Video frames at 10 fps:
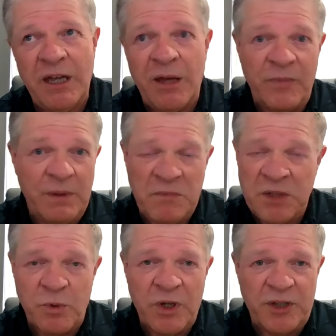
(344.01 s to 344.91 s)
Um,
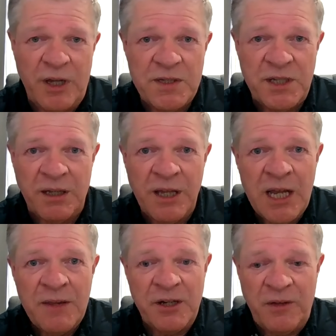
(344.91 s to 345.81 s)
it's worth noting
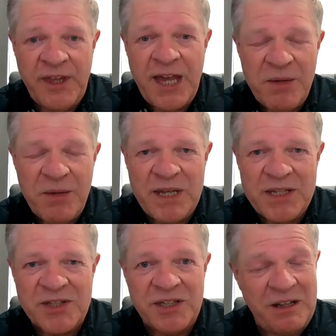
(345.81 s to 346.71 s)
that of the eight
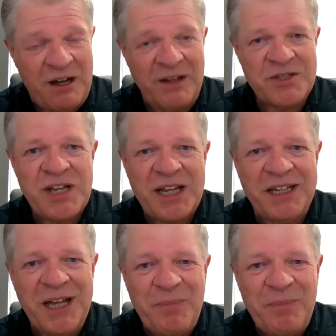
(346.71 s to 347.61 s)
bids that aren't
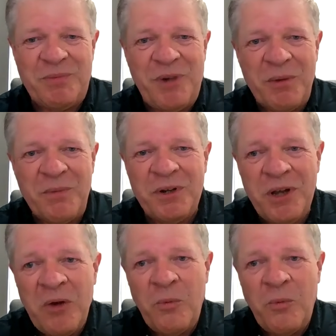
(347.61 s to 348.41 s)
stacking up at the moment,